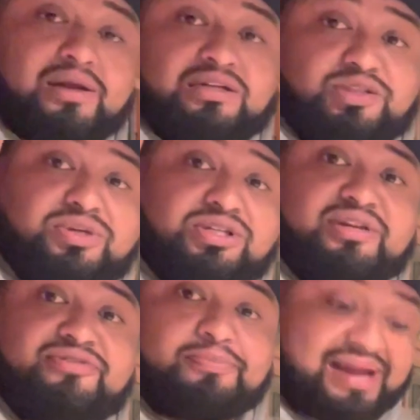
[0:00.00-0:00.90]
He's
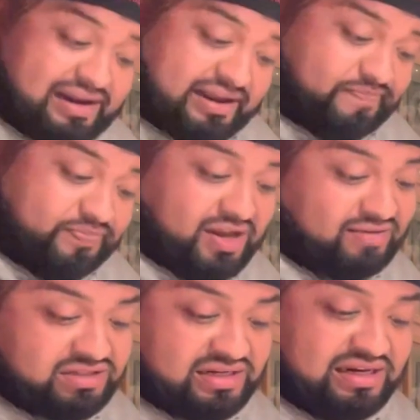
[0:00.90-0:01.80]
originally from LA.
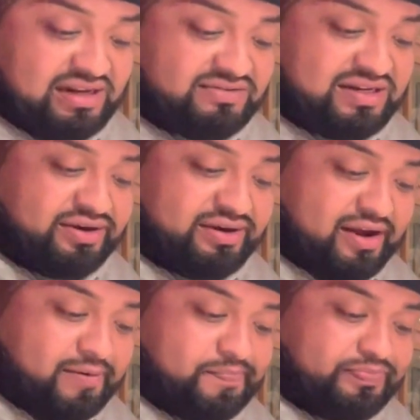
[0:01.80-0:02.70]
Obviously he lives out here
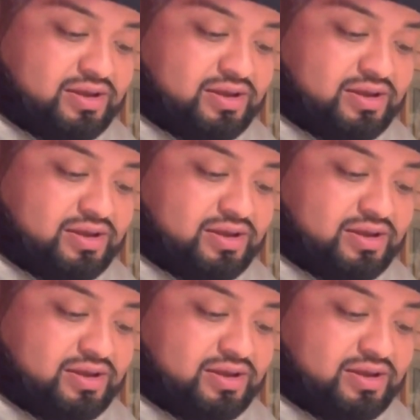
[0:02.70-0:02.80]
now.